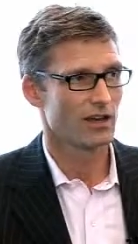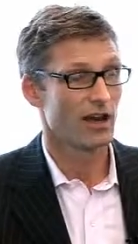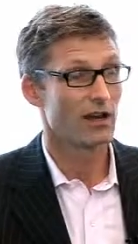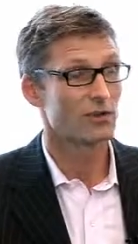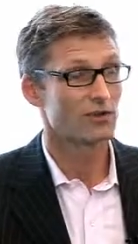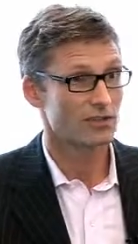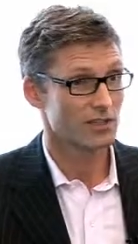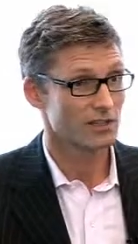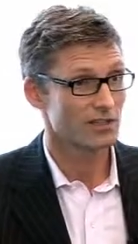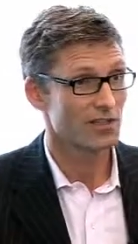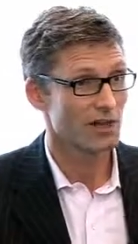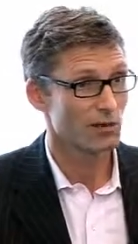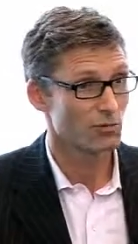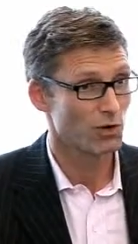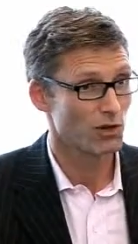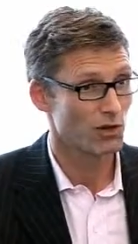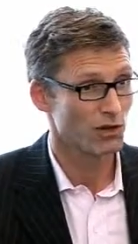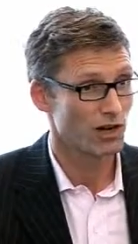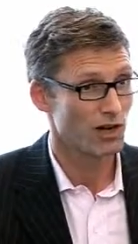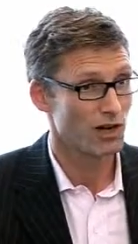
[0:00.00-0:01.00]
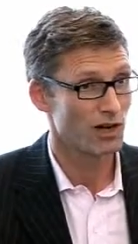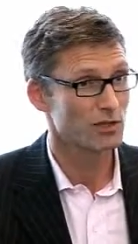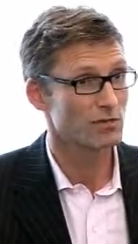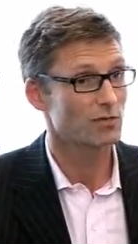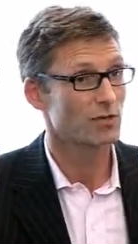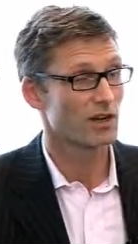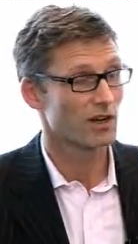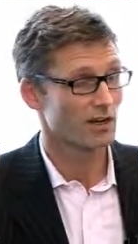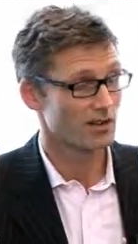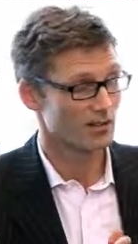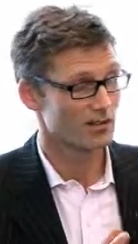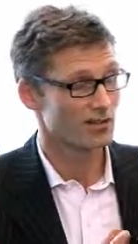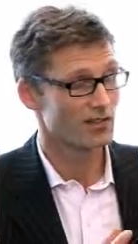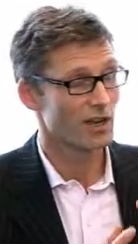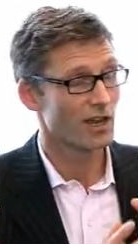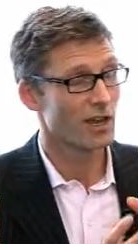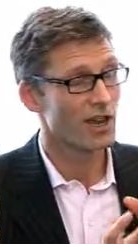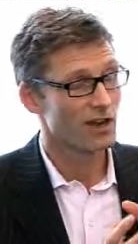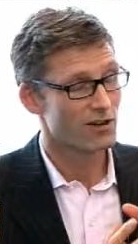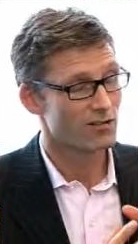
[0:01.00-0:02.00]
I was going to say world-class, but I'm going to
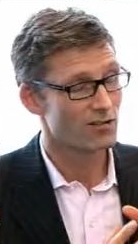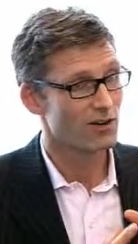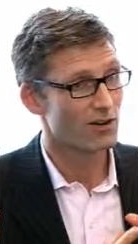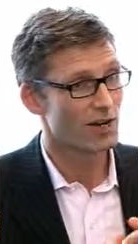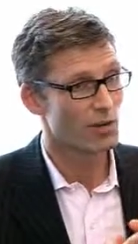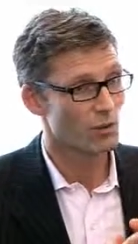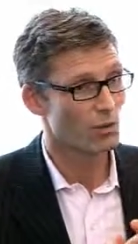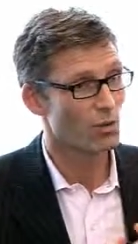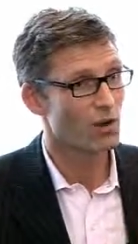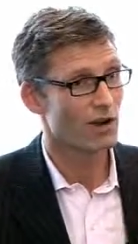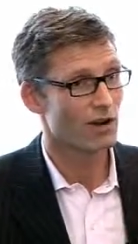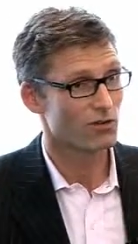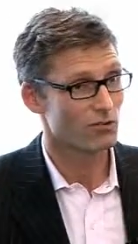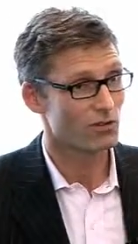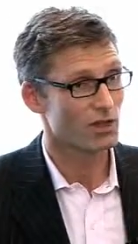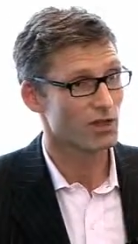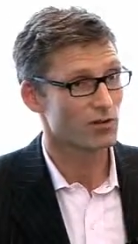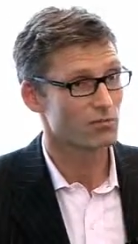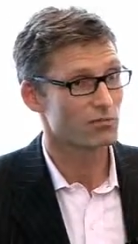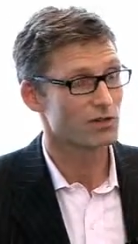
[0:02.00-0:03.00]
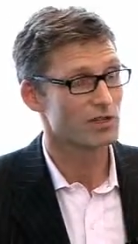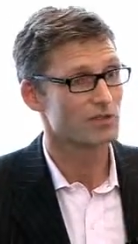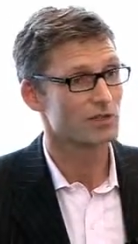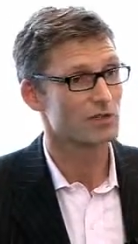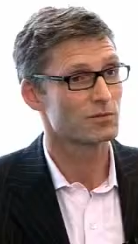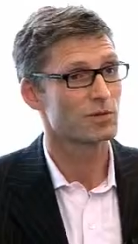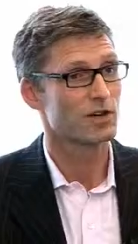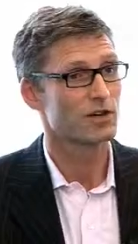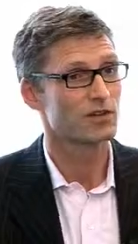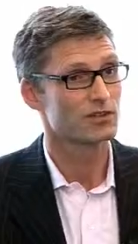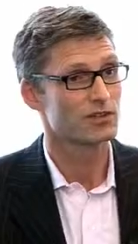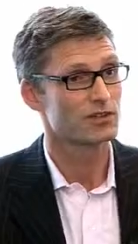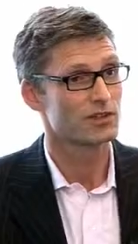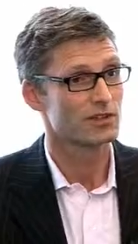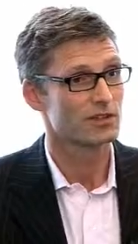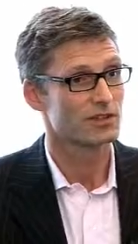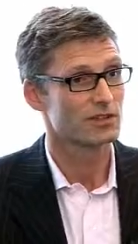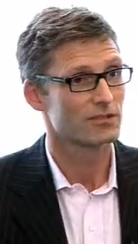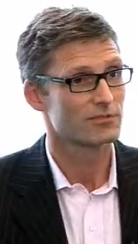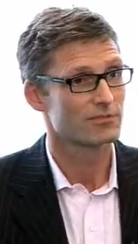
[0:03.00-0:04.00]
say really well-run business
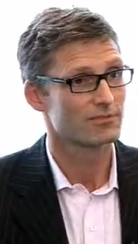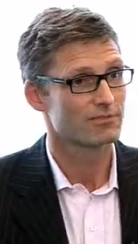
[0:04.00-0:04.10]
processes.